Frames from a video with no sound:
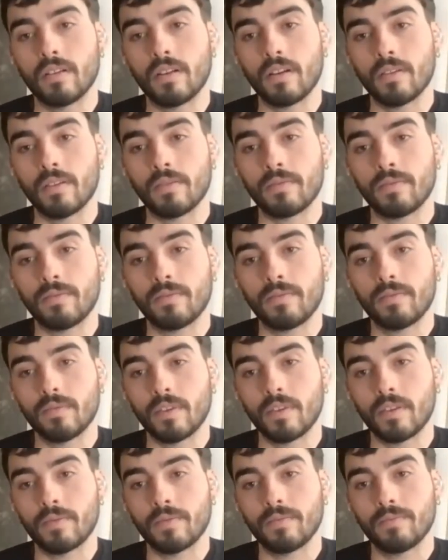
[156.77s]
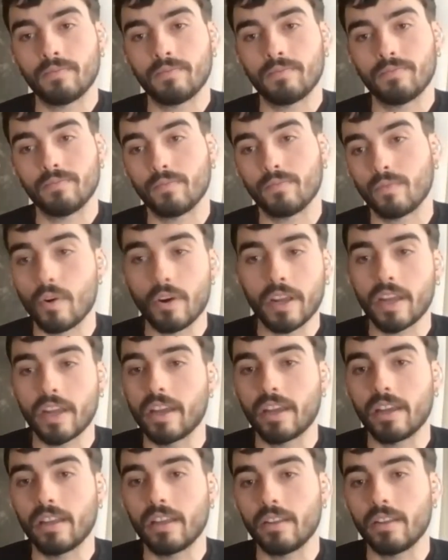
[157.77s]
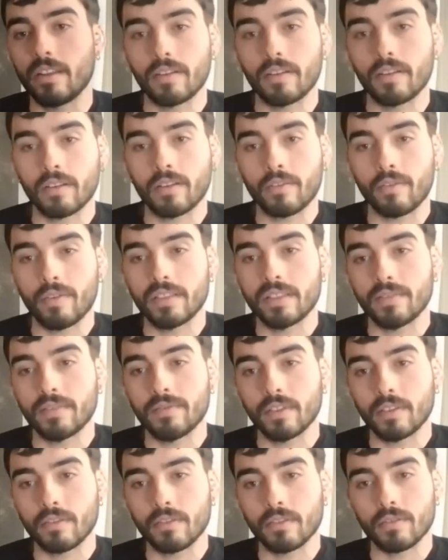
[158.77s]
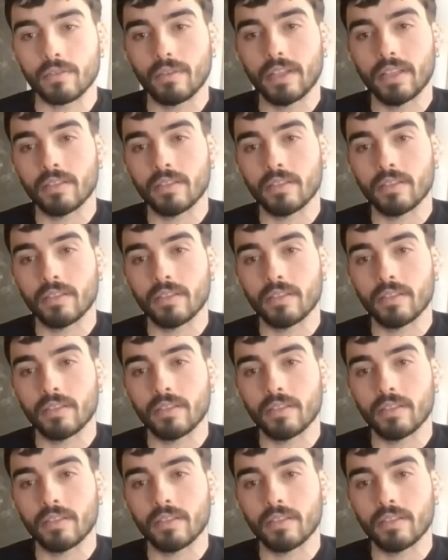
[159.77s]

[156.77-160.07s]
of of working in the creative and cultural